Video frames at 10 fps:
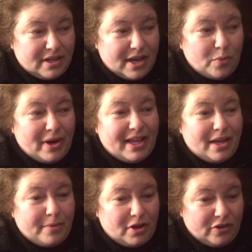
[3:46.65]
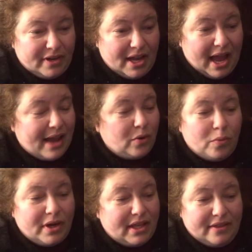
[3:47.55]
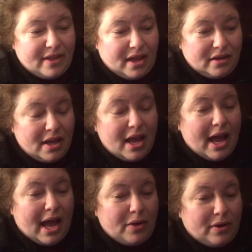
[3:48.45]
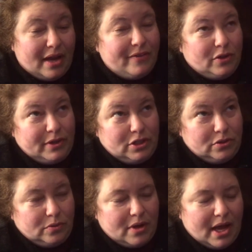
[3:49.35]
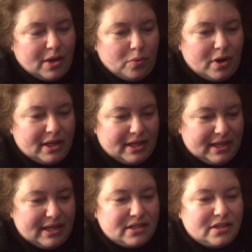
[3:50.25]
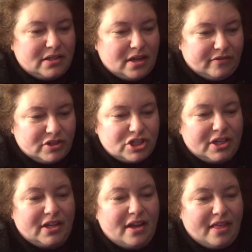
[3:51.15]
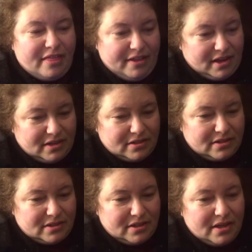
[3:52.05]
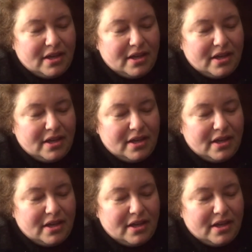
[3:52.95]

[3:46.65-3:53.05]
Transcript: And when I am hungry, I don't want to eat that. I I mean though I do. I want to eat nourishing things.